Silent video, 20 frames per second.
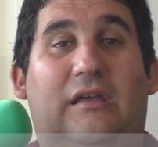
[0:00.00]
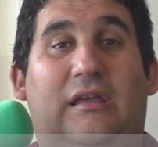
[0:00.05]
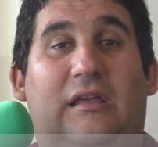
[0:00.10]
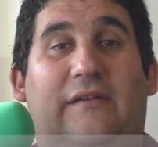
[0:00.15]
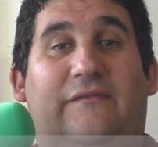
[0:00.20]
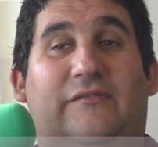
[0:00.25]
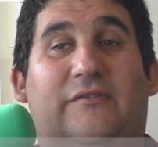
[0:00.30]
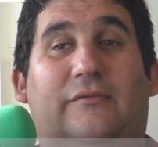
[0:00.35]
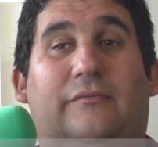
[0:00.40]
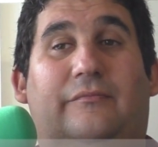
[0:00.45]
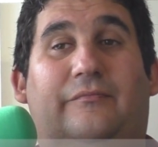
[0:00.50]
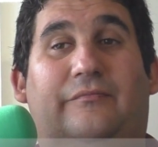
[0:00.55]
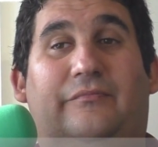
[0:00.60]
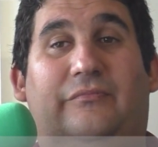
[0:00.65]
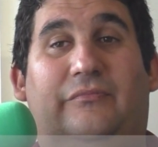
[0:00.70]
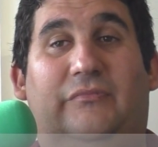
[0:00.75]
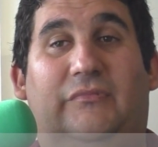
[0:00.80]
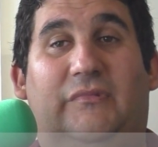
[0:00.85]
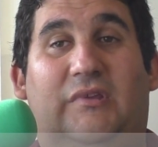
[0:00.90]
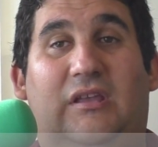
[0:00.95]
If you
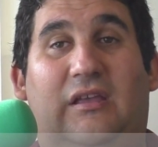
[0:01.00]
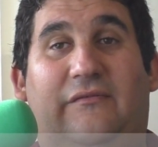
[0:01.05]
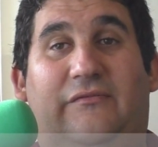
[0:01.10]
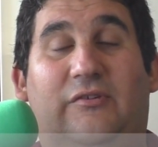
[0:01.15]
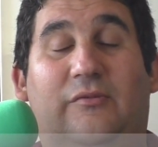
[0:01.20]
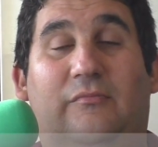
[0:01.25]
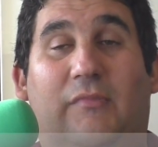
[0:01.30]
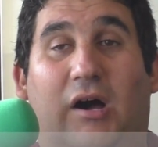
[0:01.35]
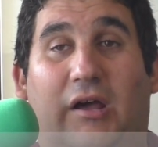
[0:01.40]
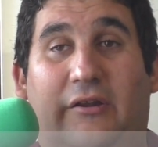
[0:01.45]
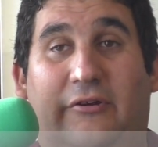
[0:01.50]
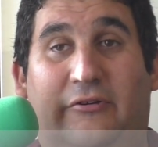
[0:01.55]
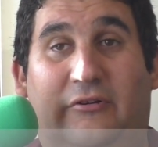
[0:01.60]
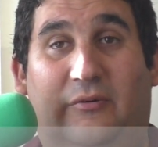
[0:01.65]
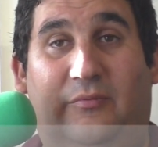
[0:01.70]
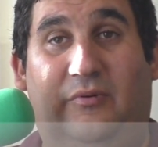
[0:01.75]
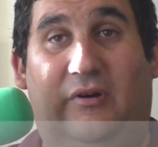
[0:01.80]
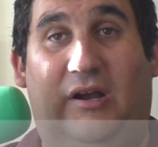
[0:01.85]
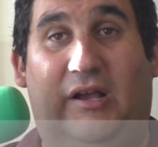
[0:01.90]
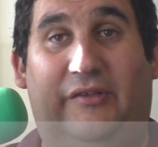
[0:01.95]
if you monitor
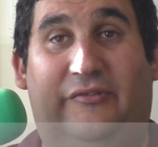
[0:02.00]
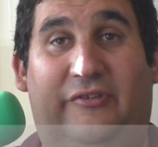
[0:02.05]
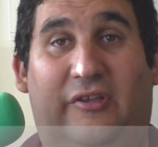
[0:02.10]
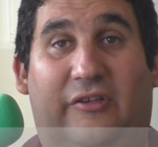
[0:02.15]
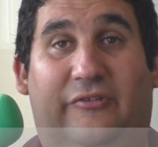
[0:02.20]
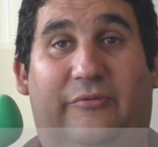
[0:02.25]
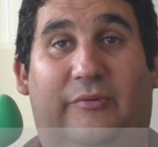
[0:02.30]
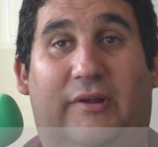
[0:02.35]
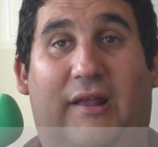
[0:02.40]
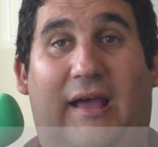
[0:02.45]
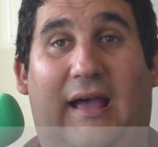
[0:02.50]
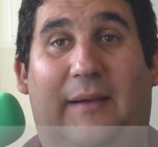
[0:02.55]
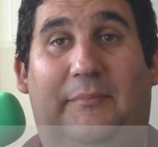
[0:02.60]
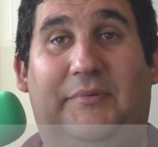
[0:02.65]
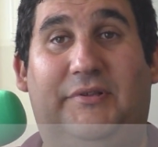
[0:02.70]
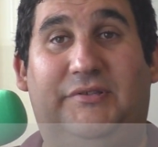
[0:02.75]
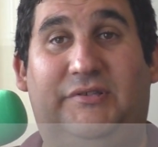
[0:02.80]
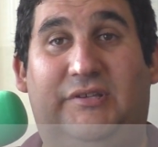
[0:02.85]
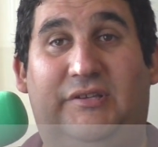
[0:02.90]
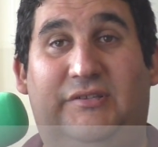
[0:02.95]
a process, what
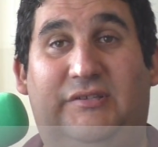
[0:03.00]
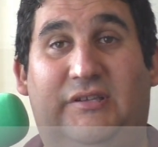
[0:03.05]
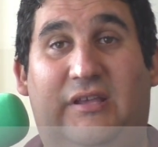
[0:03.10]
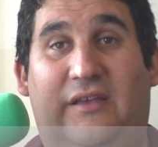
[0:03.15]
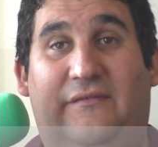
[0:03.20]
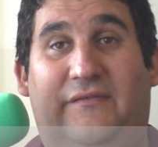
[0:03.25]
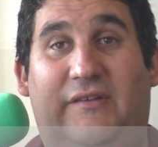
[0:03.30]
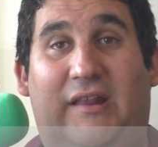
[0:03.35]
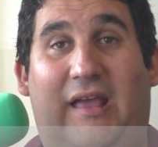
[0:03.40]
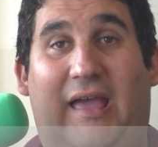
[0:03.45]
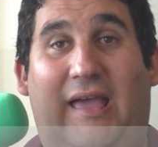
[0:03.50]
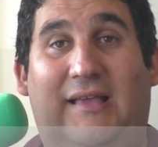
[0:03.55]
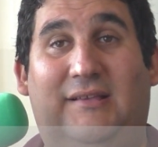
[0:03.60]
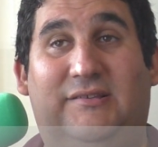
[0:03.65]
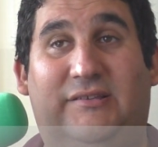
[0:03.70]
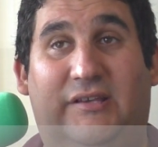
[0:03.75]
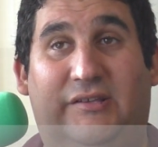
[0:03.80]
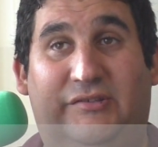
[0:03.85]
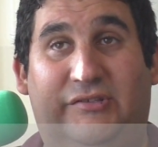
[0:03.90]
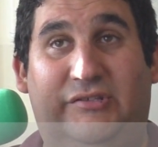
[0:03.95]
happens is if it
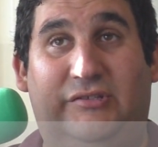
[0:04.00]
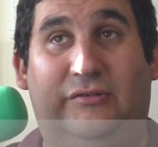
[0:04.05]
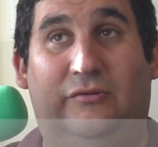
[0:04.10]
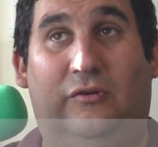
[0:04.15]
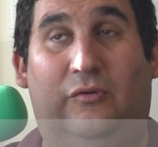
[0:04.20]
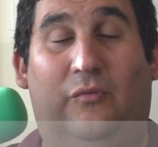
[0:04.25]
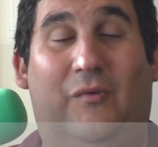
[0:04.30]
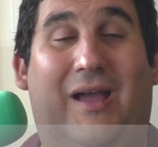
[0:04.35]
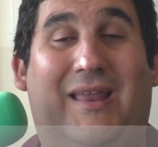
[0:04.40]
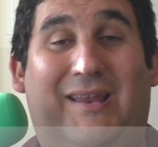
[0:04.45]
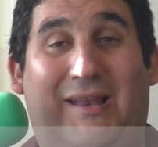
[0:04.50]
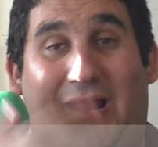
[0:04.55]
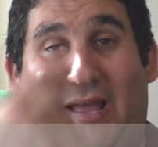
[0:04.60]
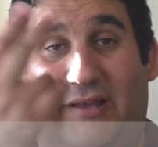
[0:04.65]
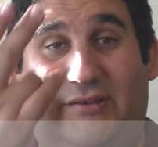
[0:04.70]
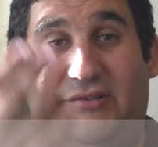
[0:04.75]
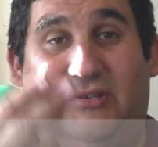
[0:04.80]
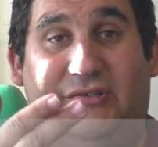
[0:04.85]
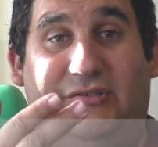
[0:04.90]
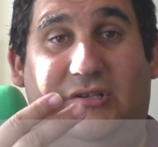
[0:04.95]
exits or when it
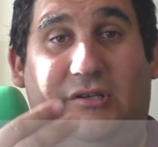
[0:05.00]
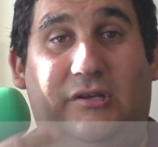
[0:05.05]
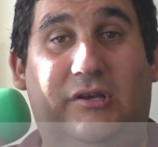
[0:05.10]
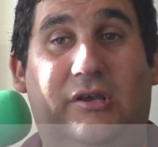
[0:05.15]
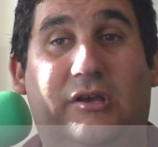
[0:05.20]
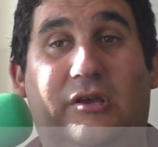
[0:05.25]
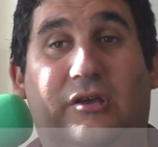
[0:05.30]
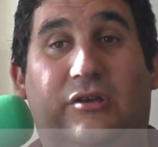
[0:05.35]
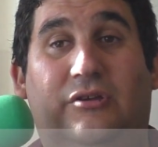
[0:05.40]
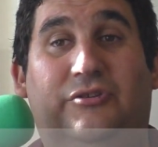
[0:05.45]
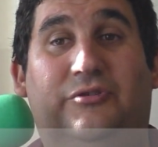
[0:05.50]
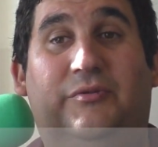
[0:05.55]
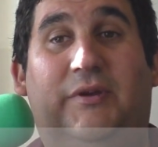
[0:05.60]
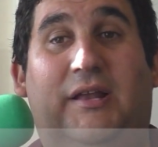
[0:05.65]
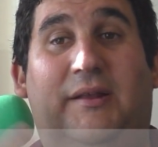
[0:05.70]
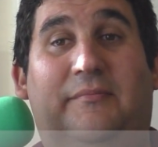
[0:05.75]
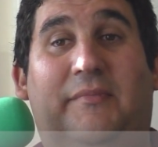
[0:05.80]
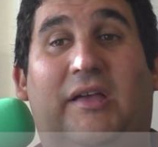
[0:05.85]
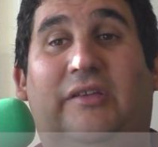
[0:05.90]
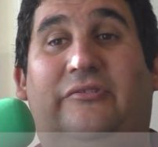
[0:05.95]
exits, you
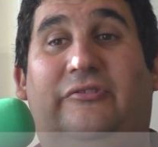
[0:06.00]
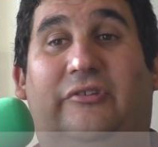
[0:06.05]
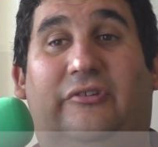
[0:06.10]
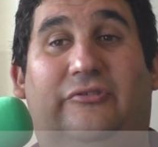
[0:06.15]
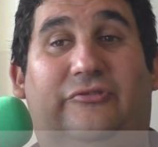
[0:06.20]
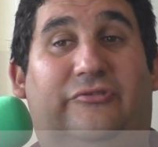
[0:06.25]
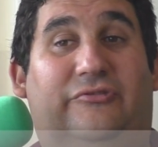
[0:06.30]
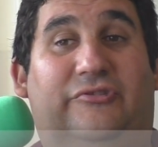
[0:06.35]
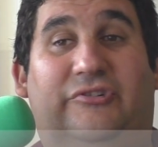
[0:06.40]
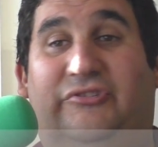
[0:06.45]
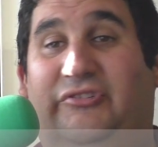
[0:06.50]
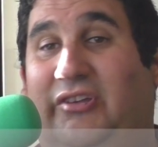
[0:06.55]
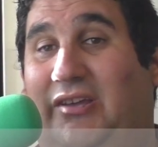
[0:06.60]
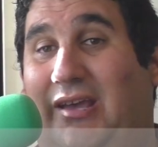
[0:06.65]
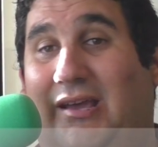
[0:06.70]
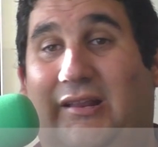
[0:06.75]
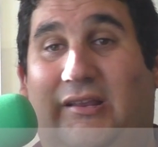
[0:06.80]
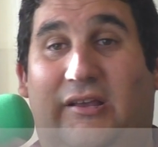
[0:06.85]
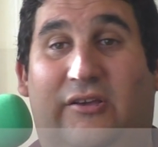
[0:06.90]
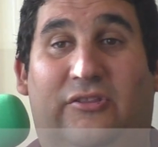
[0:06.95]
get a message just
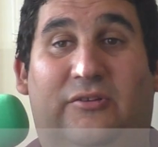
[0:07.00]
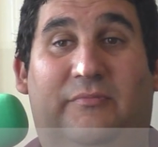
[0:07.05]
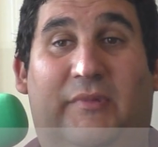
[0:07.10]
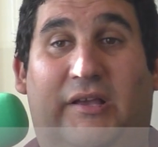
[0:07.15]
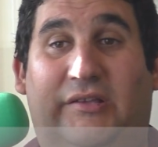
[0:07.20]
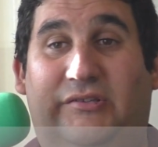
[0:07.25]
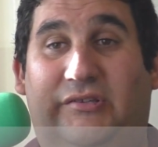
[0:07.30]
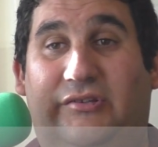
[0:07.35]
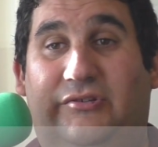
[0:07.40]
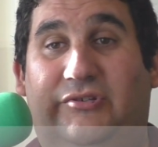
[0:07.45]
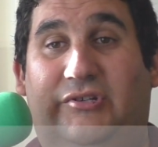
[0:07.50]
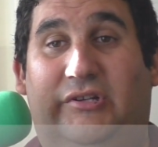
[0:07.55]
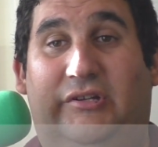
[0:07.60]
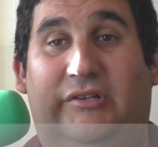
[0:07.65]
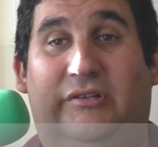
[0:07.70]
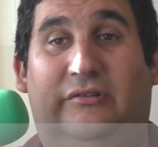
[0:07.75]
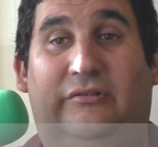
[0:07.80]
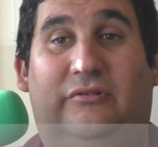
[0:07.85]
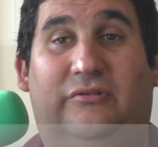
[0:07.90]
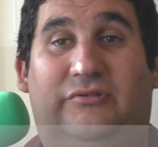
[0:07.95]
like any other message, and
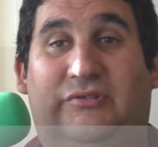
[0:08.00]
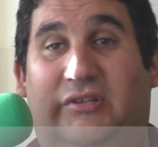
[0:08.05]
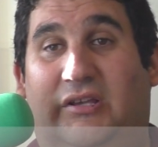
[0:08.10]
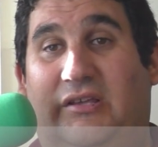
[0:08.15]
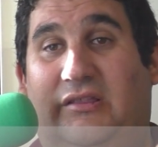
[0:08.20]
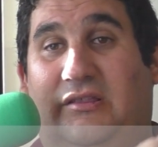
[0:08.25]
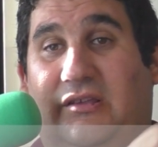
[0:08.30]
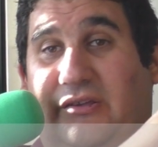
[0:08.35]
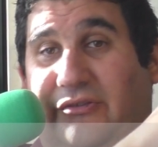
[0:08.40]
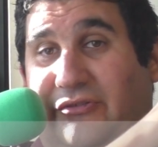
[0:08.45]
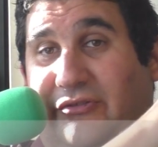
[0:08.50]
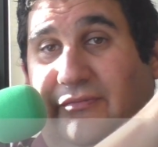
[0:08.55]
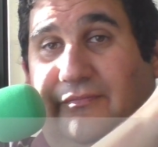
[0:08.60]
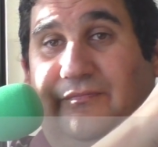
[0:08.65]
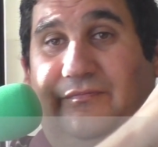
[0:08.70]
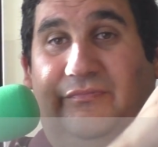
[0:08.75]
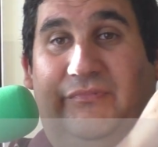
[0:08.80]
it looks like this